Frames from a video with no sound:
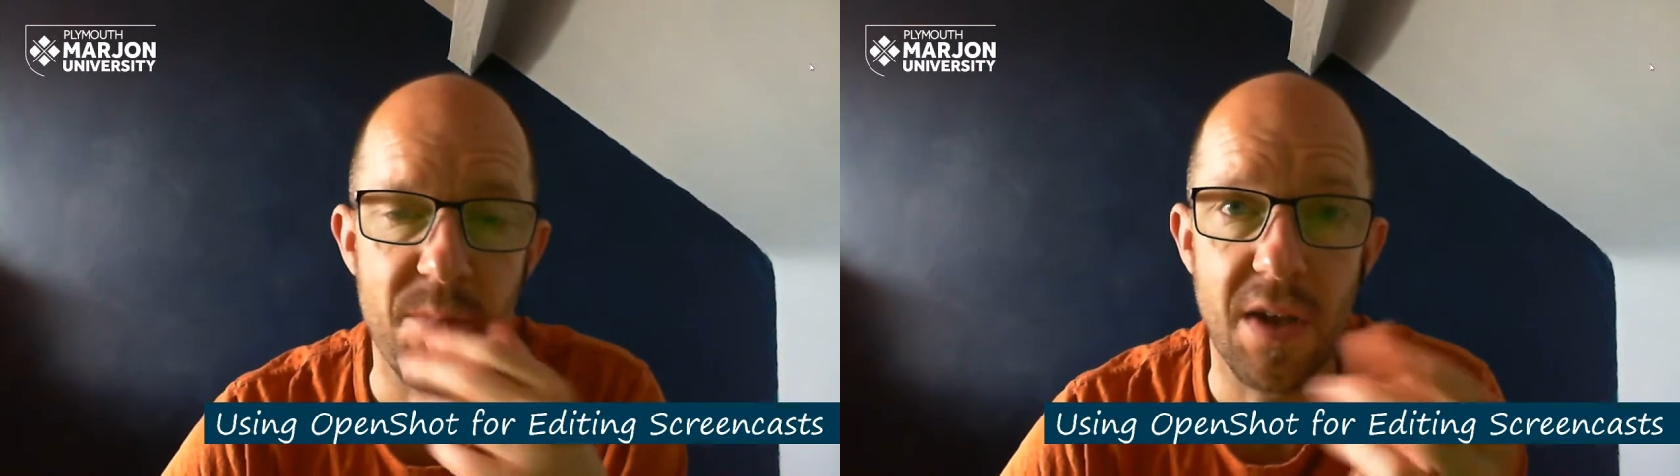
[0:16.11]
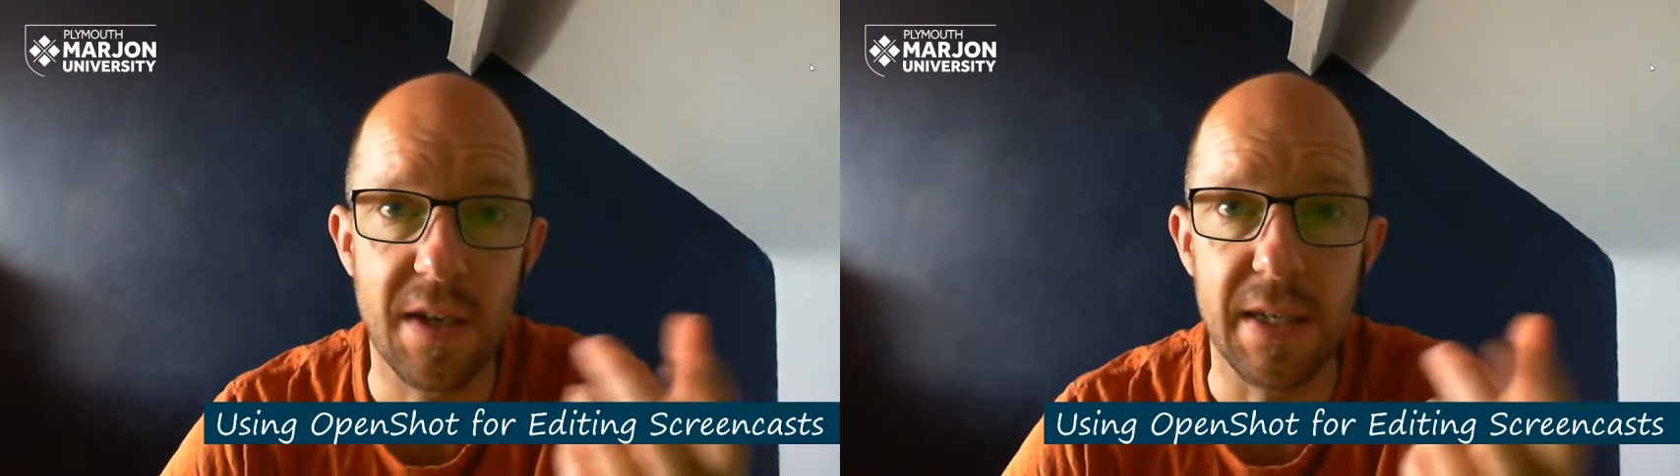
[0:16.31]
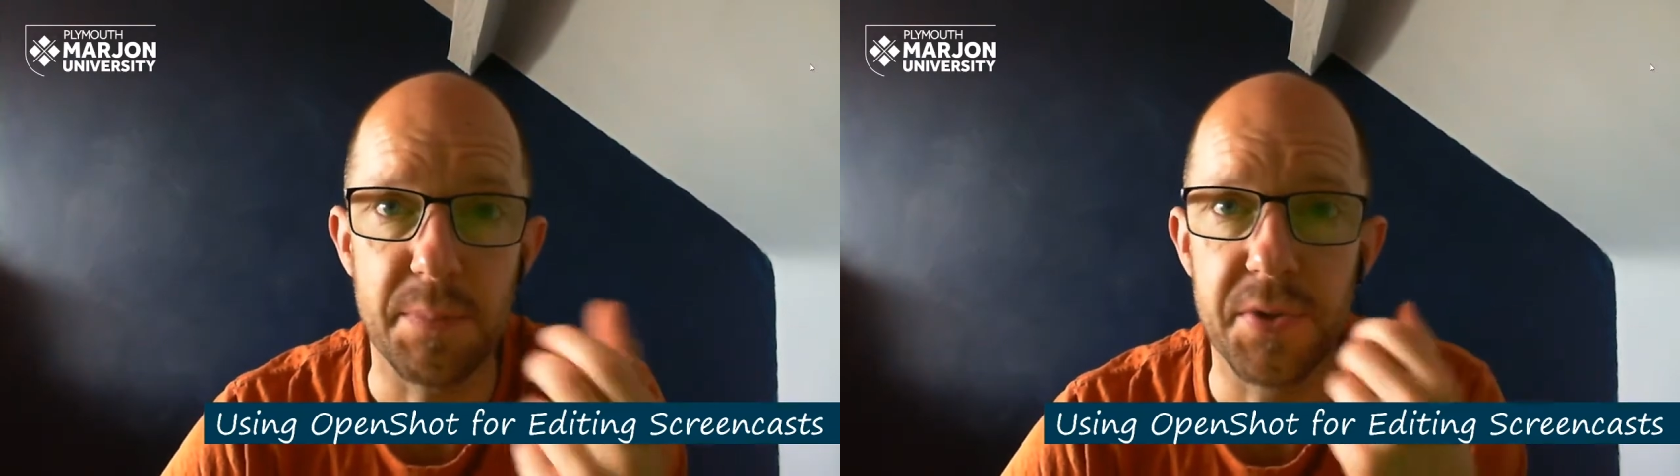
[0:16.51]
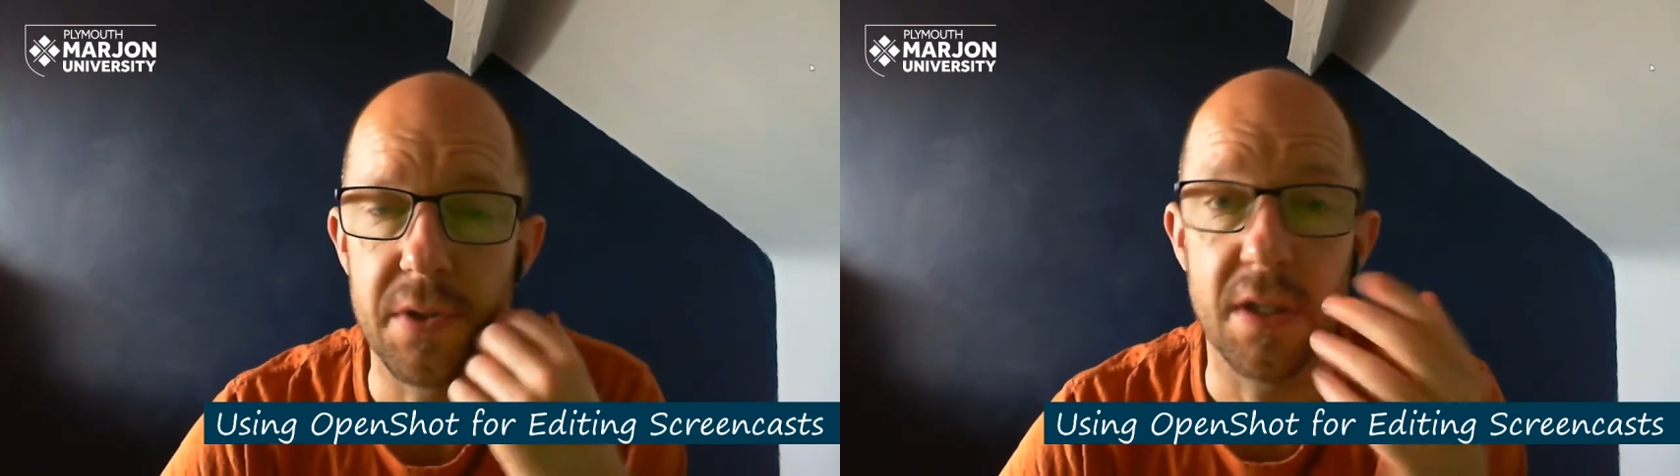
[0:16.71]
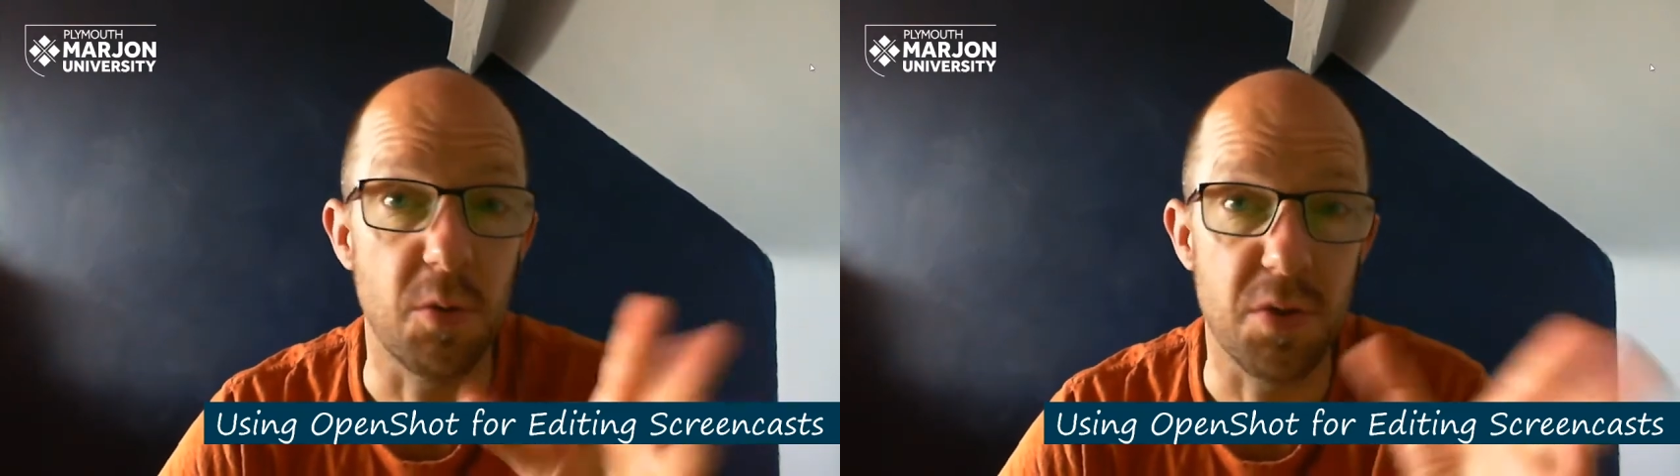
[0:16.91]
clips
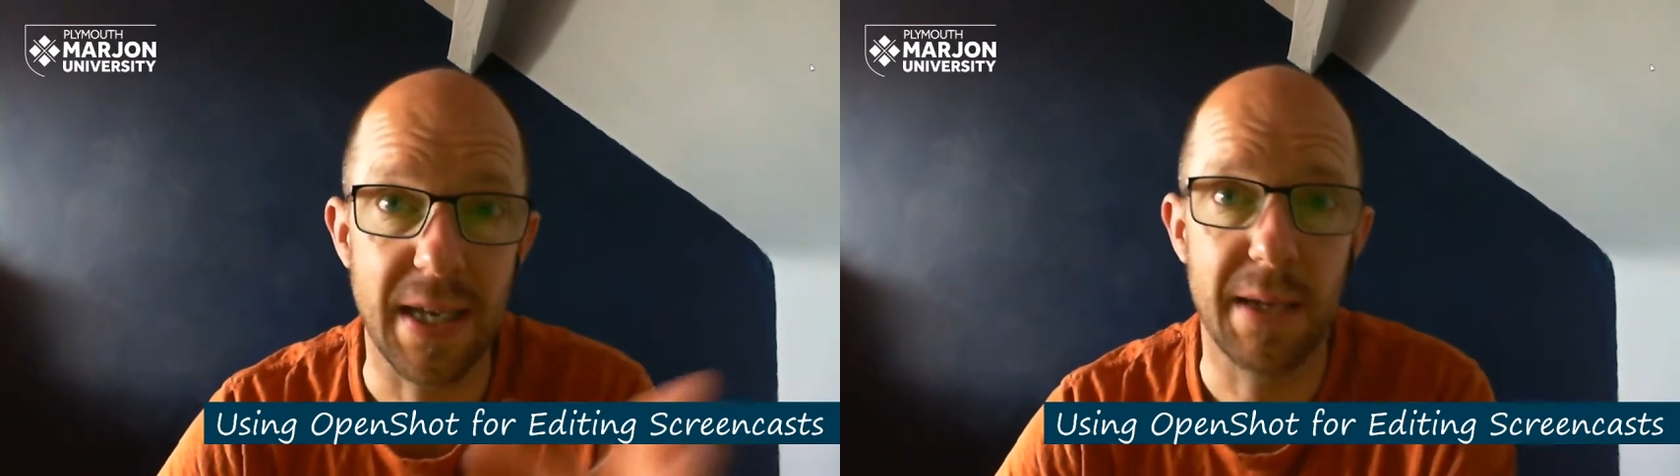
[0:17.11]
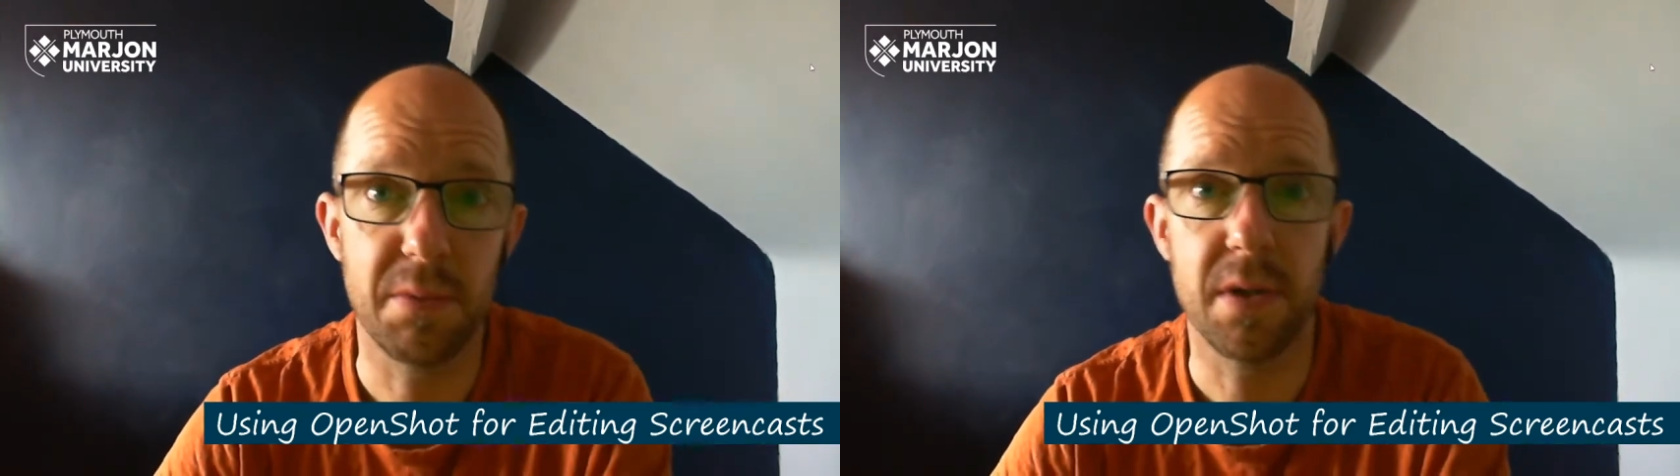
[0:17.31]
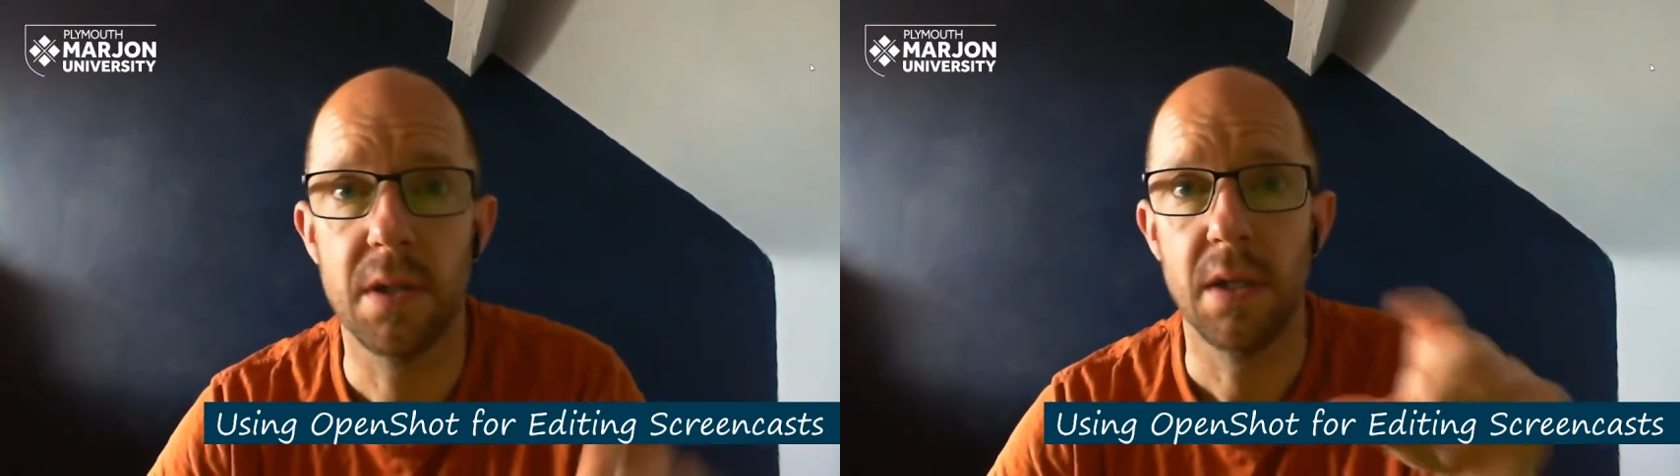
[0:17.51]
or sound